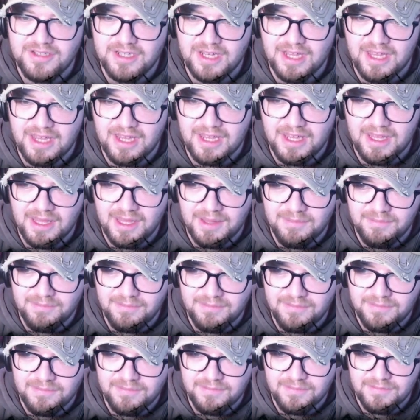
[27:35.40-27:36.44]

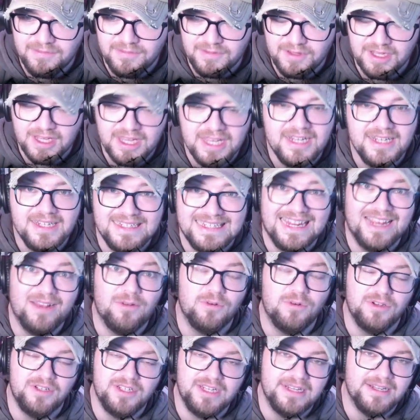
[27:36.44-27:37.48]
The kid is now
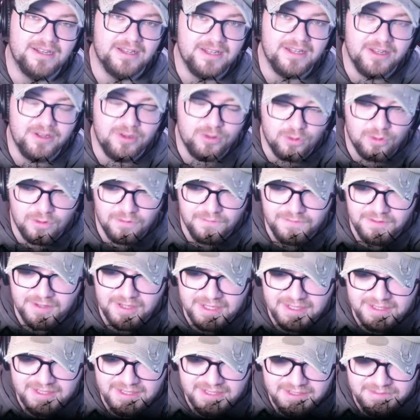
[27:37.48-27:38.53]
technically an orphan,
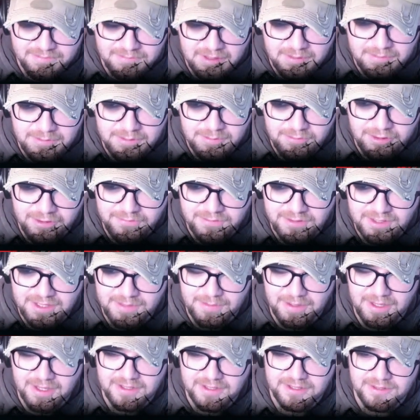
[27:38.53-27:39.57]
as his mum had previously
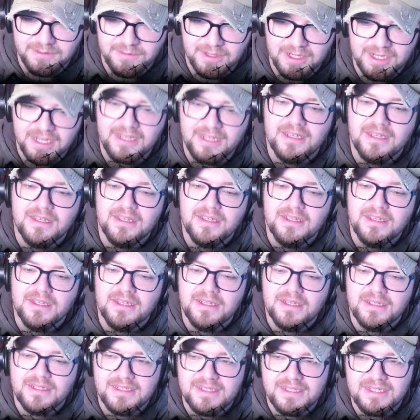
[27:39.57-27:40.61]
passed away.
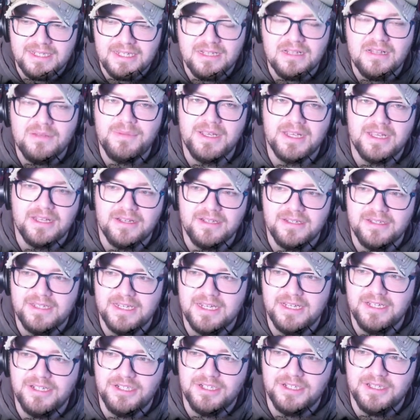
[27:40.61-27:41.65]
So there's a little bit kind of
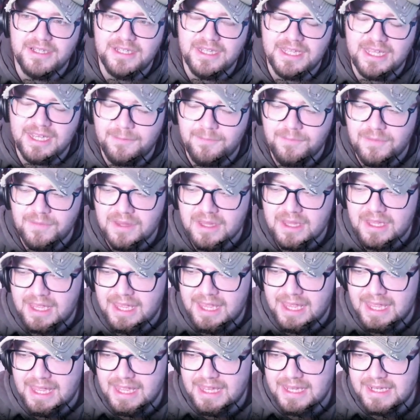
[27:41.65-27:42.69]
tension there.
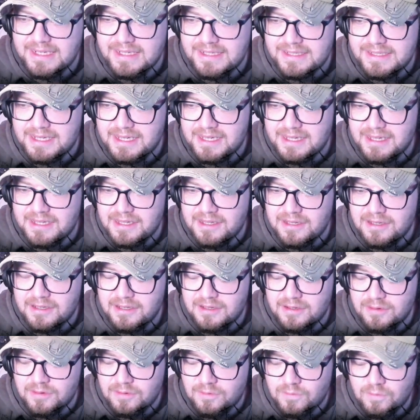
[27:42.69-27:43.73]
And
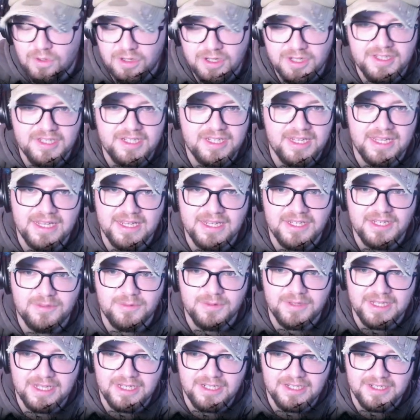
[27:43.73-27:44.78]
one of the days
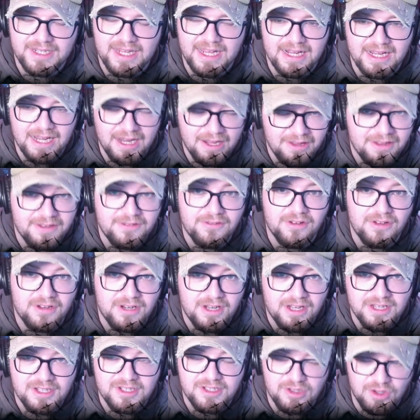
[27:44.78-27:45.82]
when they're just hanging out, and they've got a
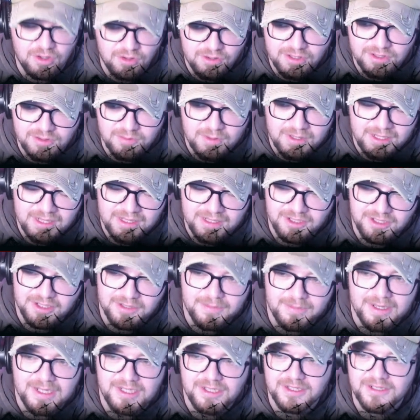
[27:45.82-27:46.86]
nice dog as well, I should
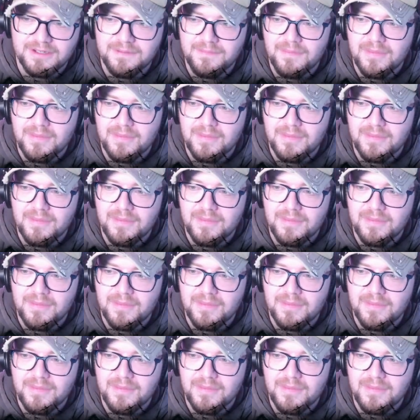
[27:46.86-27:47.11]
mention.